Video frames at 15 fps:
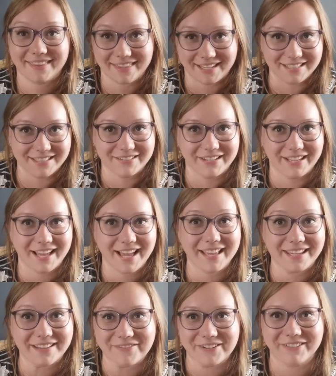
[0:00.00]
That's okay, I
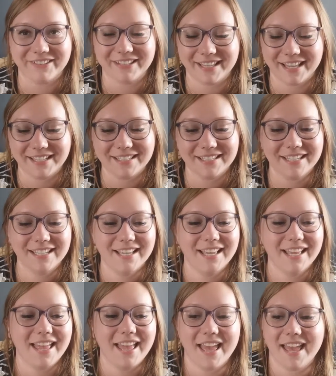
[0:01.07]
can work with that.
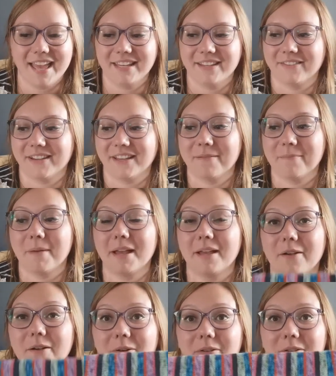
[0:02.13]
Anyway, my
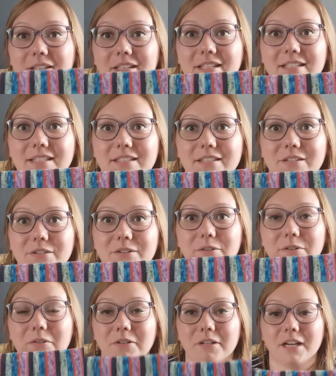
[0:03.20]
goal is
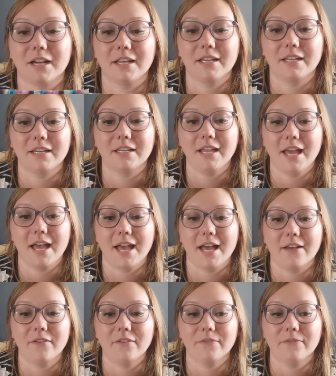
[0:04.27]
to cut it in
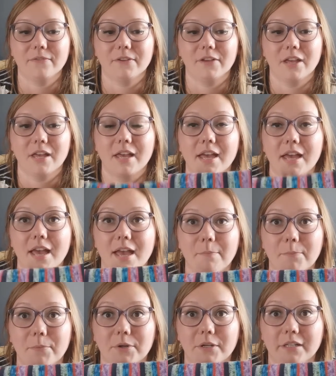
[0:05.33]
half
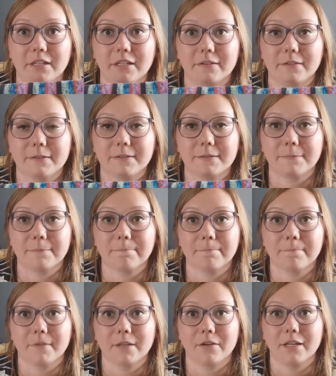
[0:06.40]
and put in heels
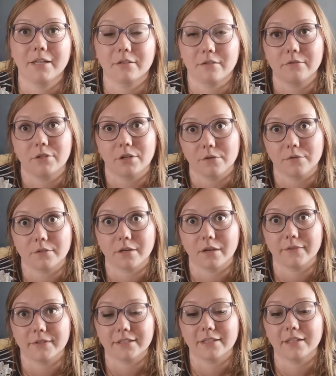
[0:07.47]
and toes,
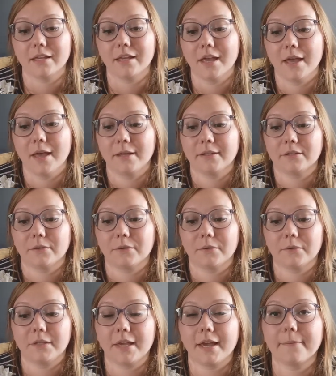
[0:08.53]
obviously.
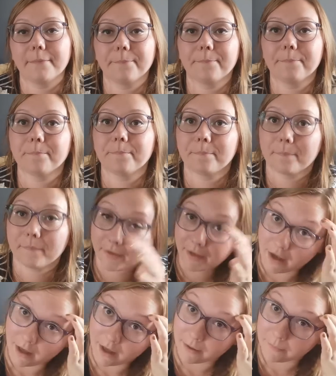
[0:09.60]
So yeah,
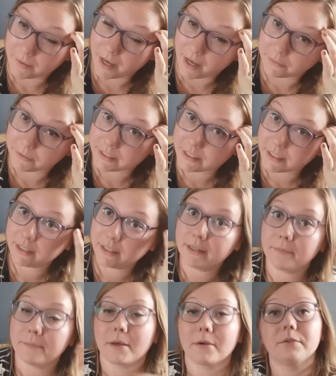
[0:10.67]
I was thinking
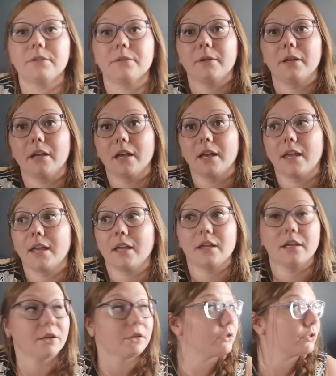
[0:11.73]
about doing
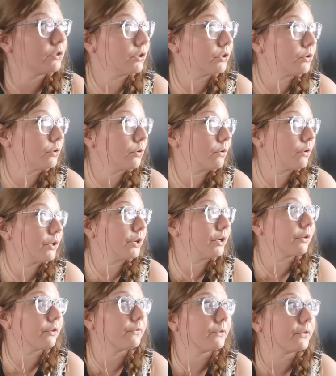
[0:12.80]
a
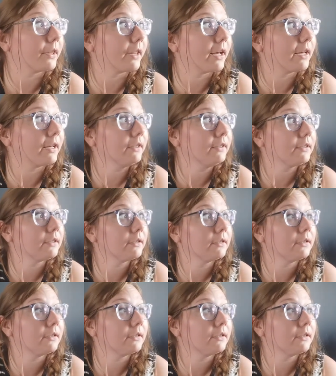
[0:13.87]
tutorial for that.